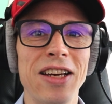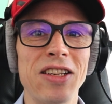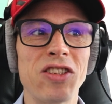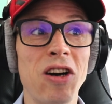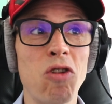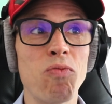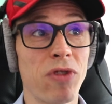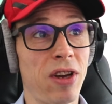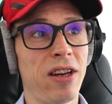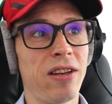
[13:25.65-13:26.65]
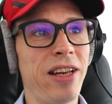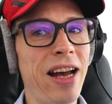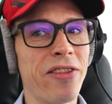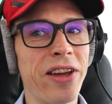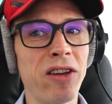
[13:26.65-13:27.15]
So
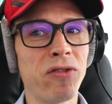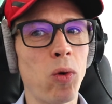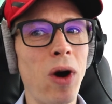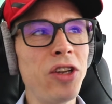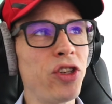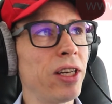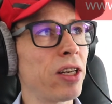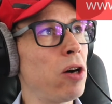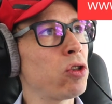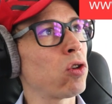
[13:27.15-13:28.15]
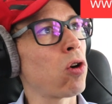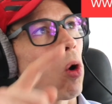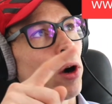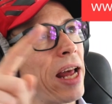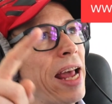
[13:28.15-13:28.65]
yeah, thank you for watching. Go to
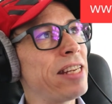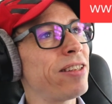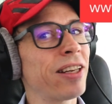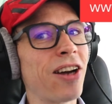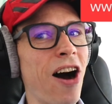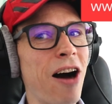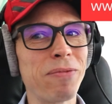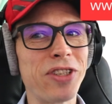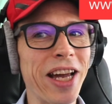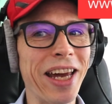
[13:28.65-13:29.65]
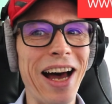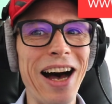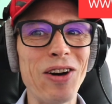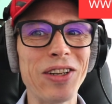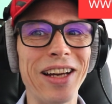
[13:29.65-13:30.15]
chordace.com, check it
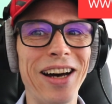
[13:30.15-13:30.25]
out,